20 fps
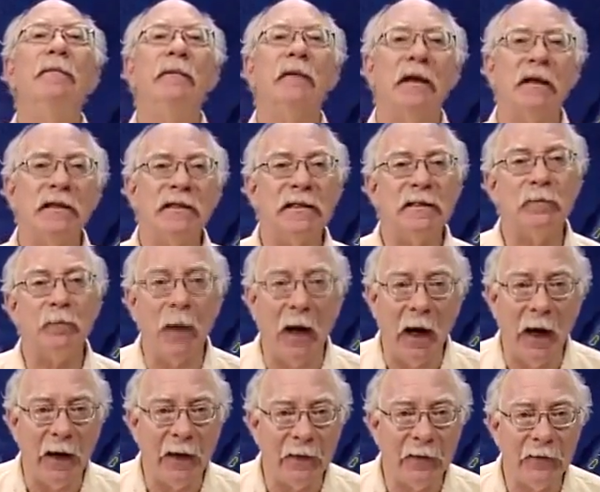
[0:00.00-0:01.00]

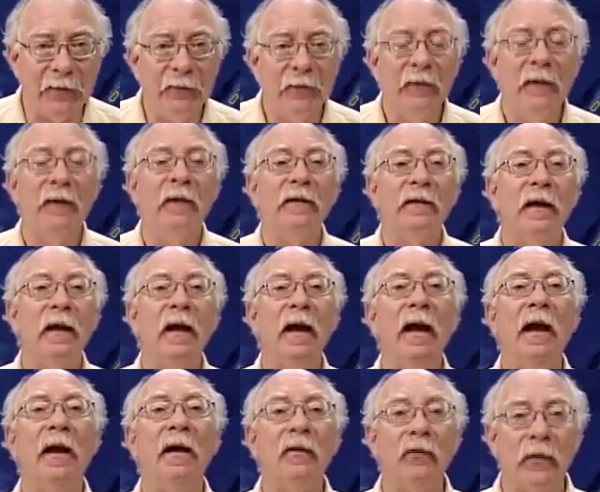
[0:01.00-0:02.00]
conspired to
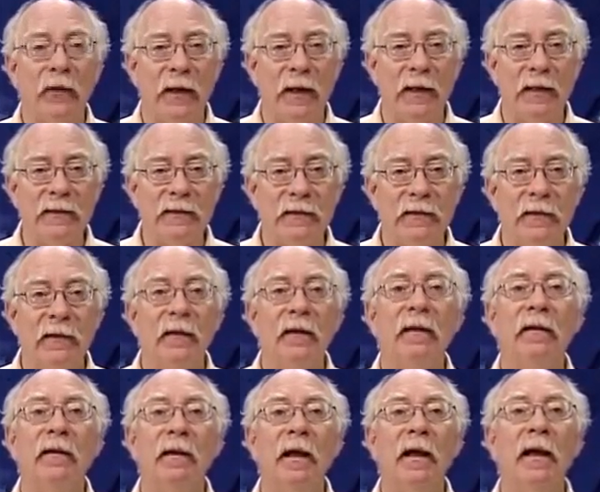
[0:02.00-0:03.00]
increase
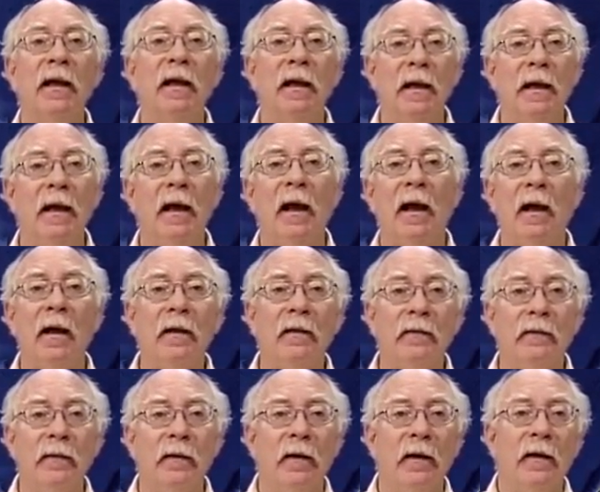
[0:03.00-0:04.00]
the uh,
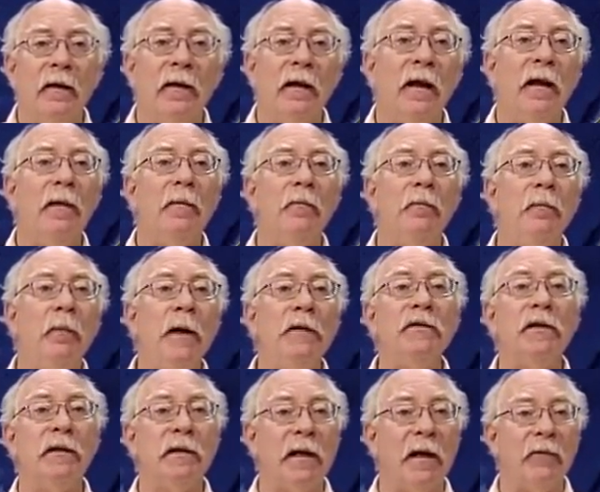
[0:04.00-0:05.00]
the
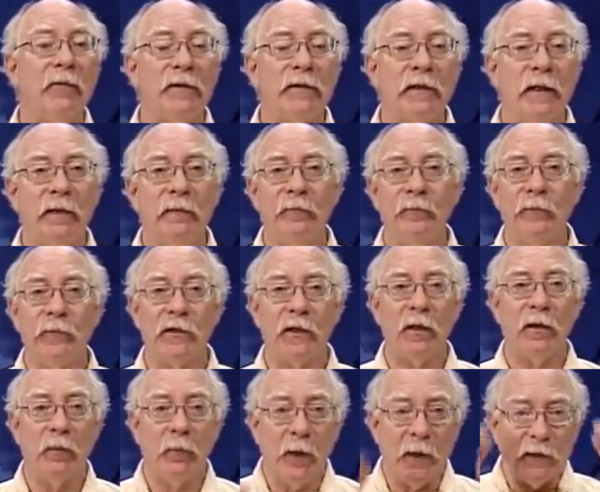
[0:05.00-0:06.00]
budget deficit. So
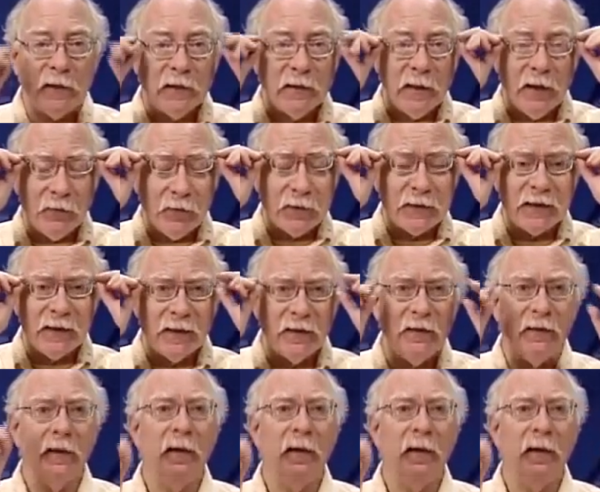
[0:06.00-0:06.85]
the budget deficit